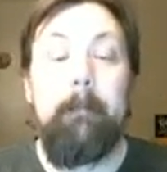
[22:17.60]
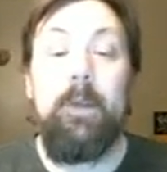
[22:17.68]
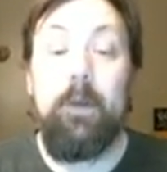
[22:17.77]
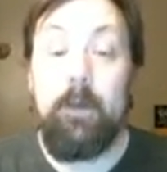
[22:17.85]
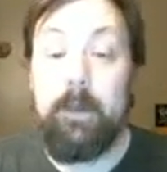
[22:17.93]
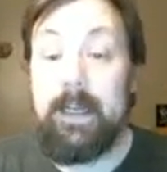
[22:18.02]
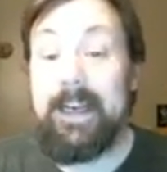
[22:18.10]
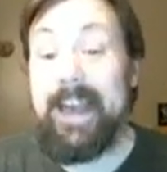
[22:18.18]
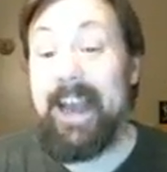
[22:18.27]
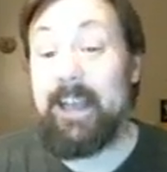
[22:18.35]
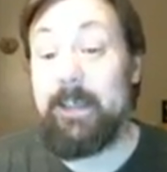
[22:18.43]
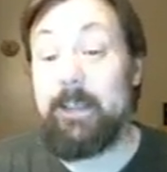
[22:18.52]
You'll need an
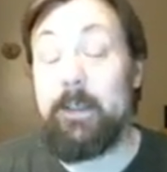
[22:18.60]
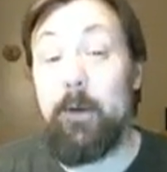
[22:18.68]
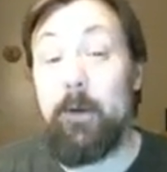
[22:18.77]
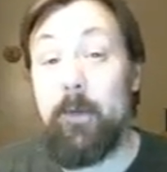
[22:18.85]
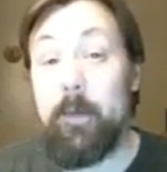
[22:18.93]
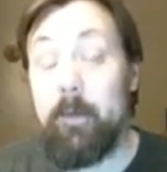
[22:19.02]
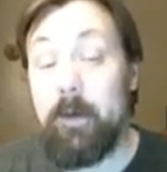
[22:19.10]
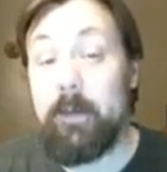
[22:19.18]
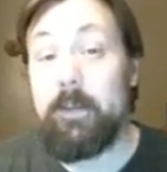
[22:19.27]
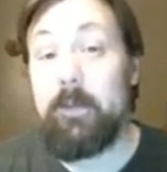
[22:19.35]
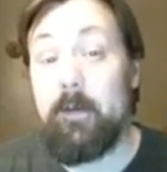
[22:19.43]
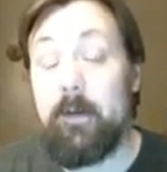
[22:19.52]
access code from the
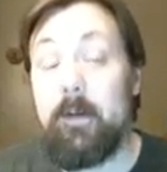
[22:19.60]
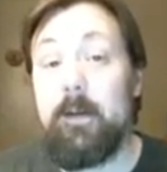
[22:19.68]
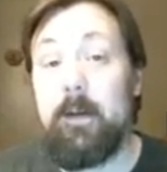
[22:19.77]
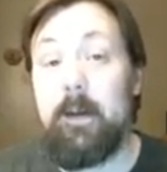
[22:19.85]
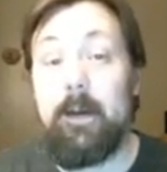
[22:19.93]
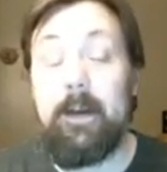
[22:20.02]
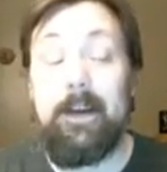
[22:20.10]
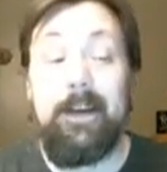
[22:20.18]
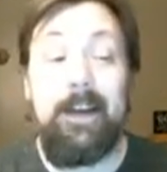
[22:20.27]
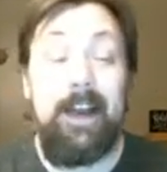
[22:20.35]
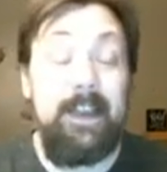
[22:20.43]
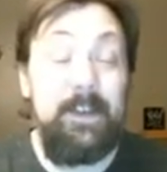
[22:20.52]
bookstore.
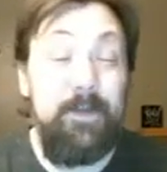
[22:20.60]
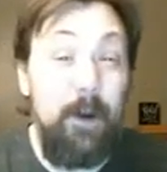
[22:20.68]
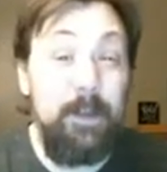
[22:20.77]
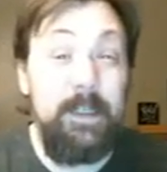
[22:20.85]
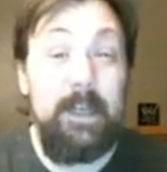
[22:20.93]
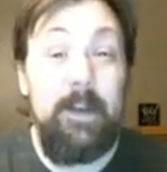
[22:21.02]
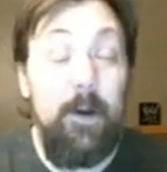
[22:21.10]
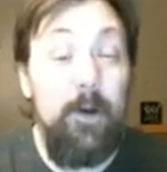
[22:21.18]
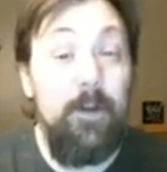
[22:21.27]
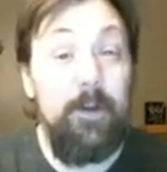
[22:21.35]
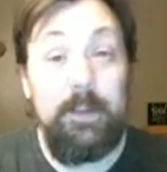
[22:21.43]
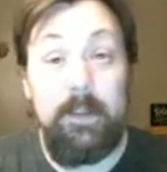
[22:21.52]
As far as I
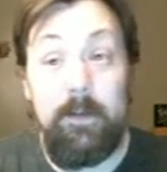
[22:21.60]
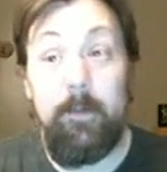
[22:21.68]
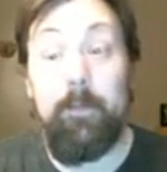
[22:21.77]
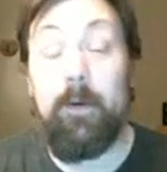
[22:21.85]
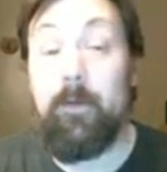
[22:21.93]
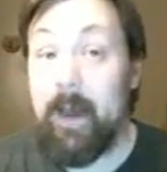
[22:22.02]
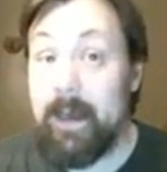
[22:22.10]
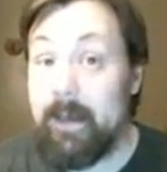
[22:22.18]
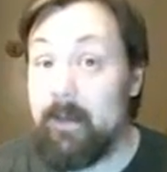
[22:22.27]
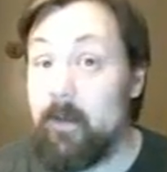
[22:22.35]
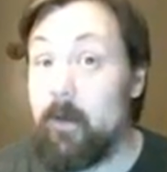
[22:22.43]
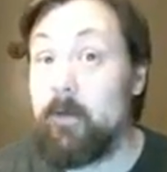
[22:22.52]
know, they're still
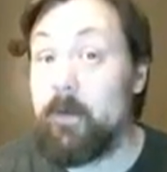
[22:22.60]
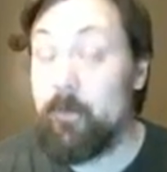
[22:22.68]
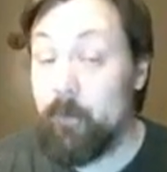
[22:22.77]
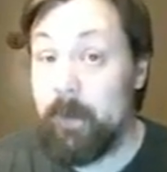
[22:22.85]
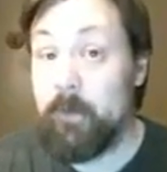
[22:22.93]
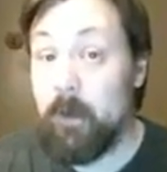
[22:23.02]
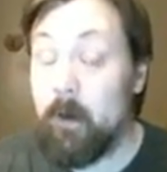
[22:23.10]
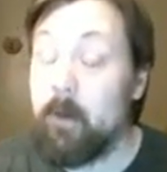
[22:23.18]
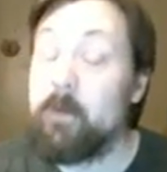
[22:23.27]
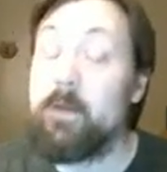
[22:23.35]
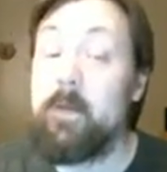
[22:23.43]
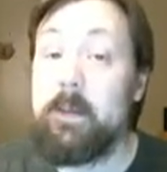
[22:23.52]
providing those free of
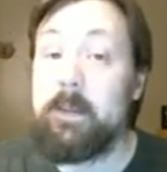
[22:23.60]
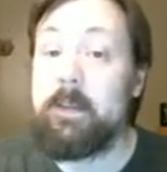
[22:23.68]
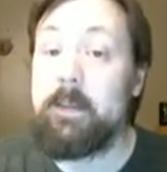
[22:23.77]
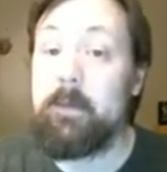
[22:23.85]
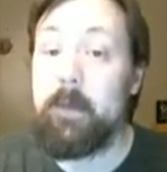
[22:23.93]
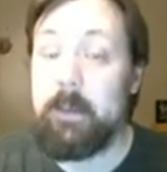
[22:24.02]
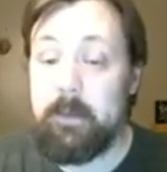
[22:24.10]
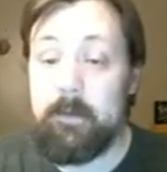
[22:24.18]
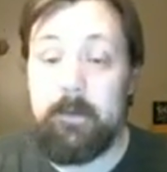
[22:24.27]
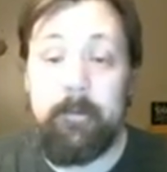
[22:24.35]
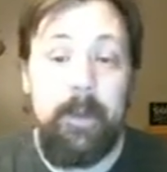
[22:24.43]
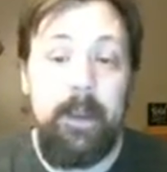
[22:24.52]
charge this
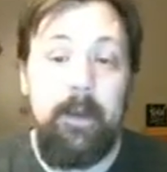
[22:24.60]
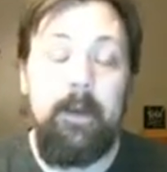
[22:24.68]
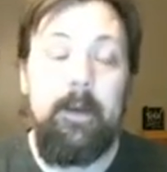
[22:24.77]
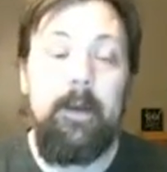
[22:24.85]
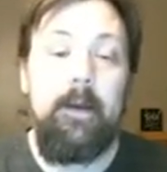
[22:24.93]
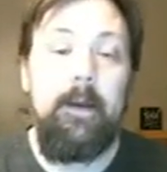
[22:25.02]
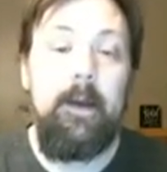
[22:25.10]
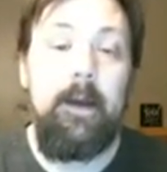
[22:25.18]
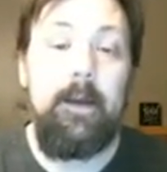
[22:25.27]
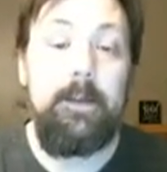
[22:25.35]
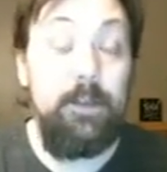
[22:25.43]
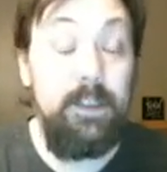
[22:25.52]
semester.
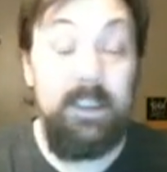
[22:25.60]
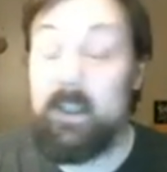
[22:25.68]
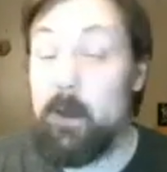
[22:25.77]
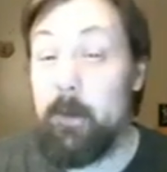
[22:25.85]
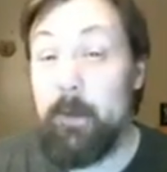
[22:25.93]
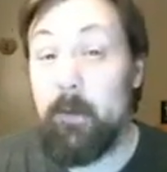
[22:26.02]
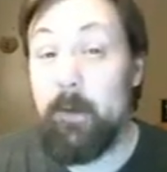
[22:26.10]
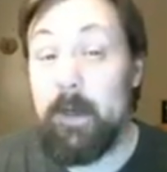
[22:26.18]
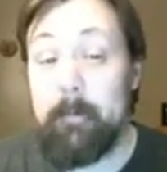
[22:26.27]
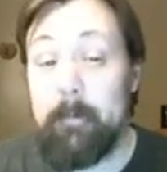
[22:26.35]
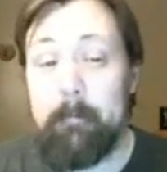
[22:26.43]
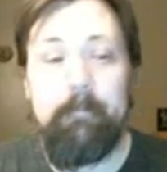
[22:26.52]
So you just need to go pick one
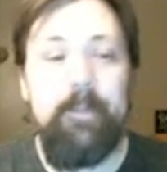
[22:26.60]
up.